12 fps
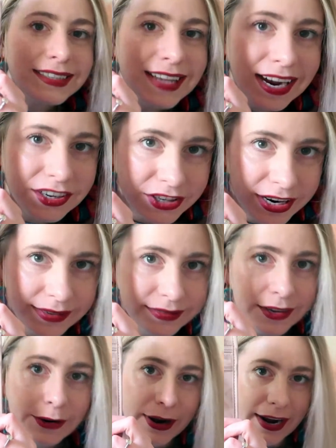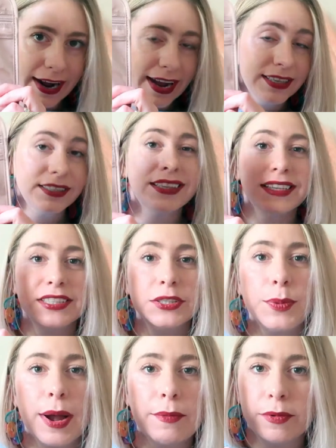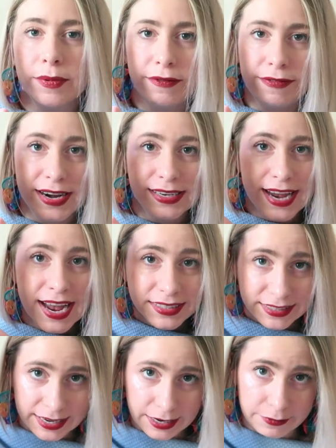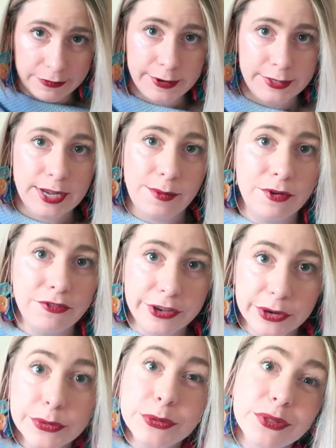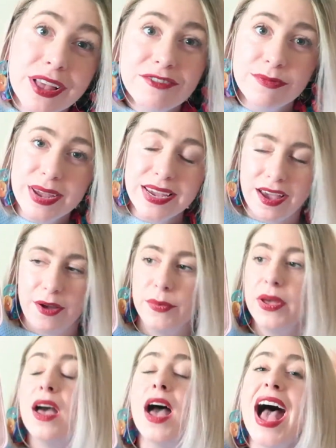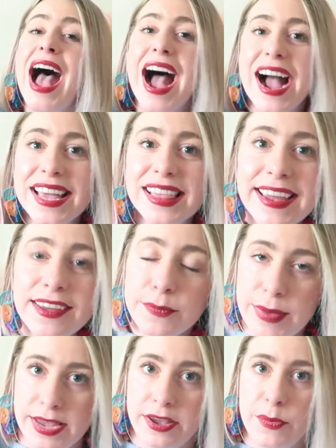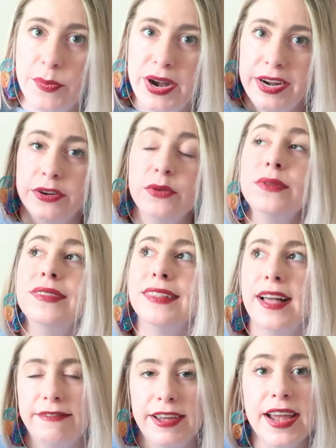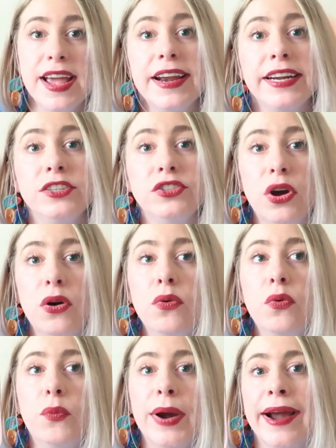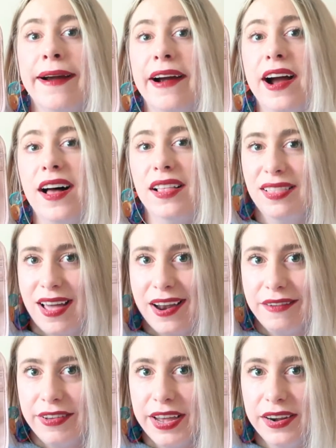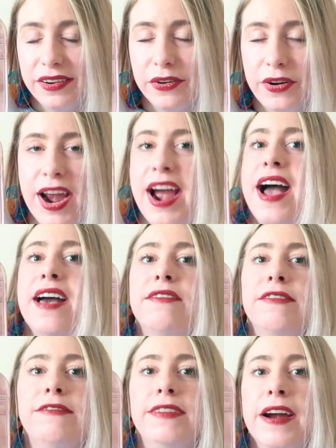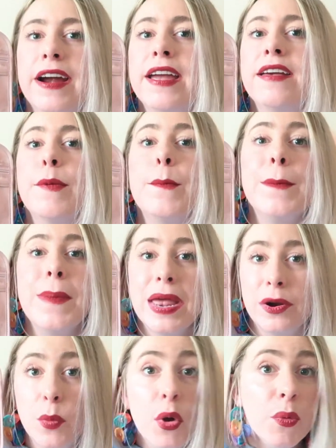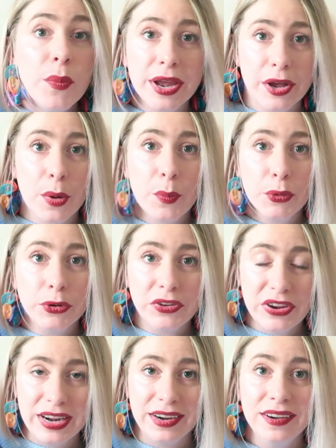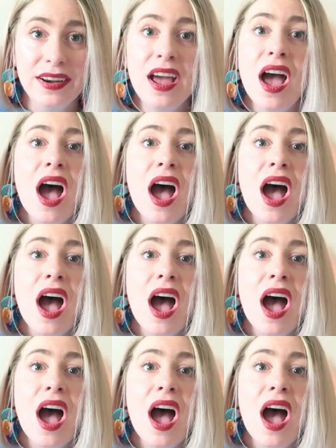section, okay guys, this is probably fantastic for some of you who love makeup. I like makeup, but I don't love it, and I don't wear a lot of it, okay? I have a very minimal makeup routine